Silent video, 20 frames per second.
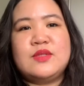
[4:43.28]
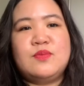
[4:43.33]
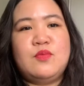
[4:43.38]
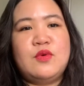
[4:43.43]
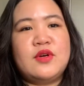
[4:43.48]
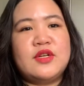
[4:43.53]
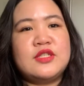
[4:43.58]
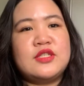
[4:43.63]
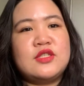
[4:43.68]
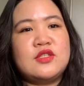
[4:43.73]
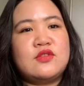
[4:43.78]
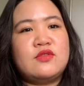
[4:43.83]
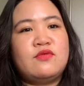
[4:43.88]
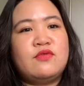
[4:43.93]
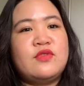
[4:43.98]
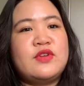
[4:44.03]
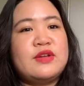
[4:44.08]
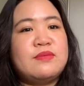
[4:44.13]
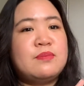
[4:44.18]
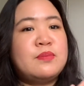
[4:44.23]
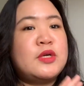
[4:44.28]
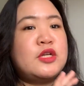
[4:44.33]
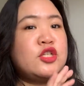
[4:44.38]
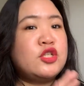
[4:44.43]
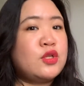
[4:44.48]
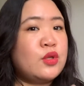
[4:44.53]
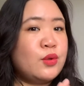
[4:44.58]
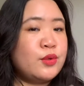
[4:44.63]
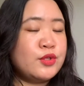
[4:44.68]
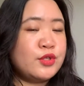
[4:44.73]
book is much
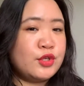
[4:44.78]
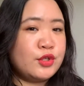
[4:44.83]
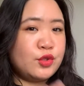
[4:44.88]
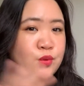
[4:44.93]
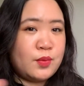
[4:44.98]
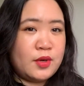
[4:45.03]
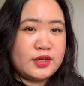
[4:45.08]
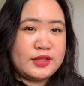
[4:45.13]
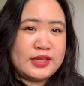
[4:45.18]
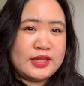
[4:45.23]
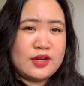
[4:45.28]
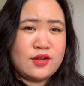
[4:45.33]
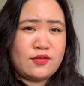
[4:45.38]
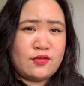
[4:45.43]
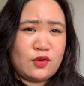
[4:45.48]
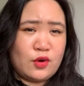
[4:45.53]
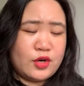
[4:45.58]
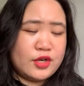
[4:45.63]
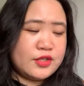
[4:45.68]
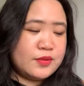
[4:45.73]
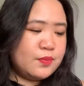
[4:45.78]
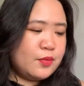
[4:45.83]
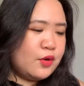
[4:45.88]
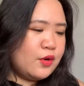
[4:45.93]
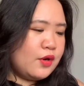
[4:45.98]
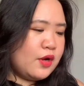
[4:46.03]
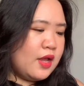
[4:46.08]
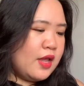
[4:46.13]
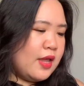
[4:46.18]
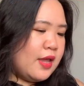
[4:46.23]
closer to Martina Floor's
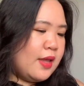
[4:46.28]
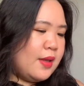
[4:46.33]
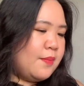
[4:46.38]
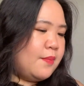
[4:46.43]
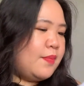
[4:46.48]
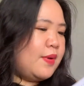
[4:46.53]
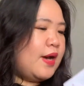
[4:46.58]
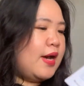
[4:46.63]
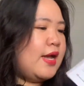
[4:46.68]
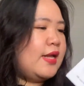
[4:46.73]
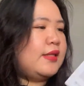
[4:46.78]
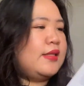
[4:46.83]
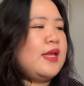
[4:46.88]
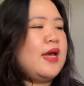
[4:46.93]
book, but